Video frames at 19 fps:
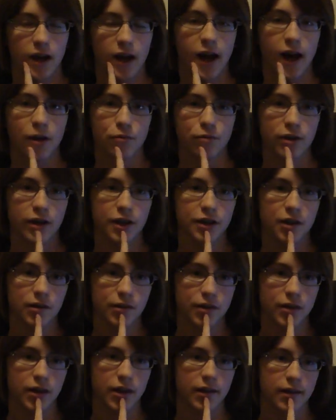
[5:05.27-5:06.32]
I really
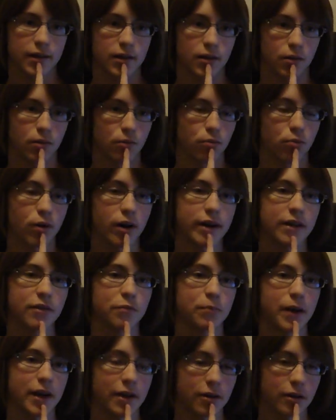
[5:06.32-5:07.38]
don't think one is
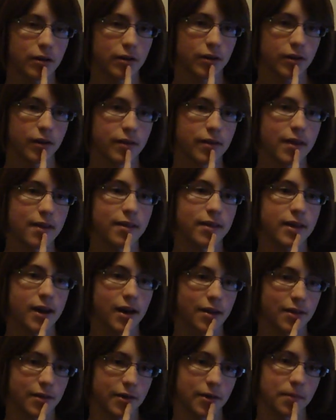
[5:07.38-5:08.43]
better than the
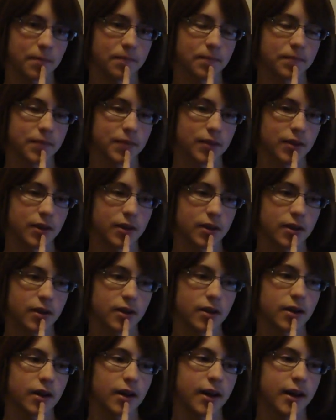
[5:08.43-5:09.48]
other.
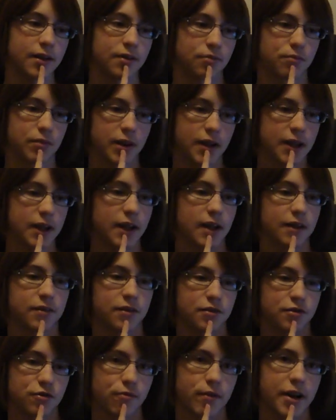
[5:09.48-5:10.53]
It's really a
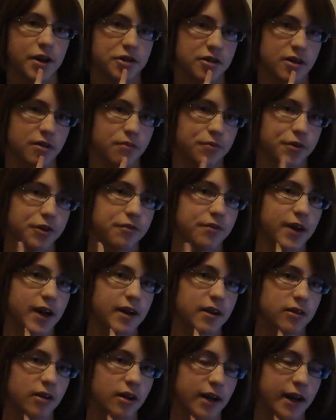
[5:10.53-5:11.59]
situation where you've got
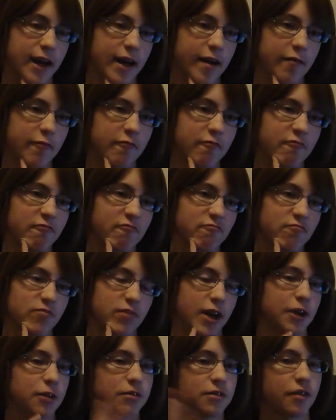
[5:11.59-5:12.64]
to look at.
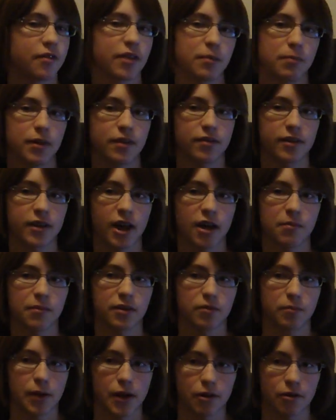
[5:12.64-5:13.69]
I used to think PC gaming
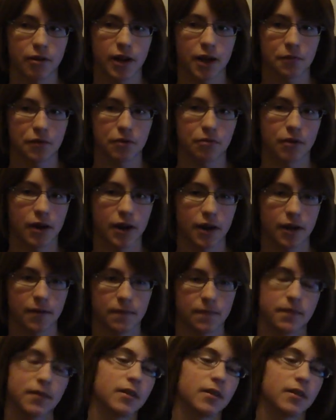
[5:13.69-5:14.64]
is better in every way,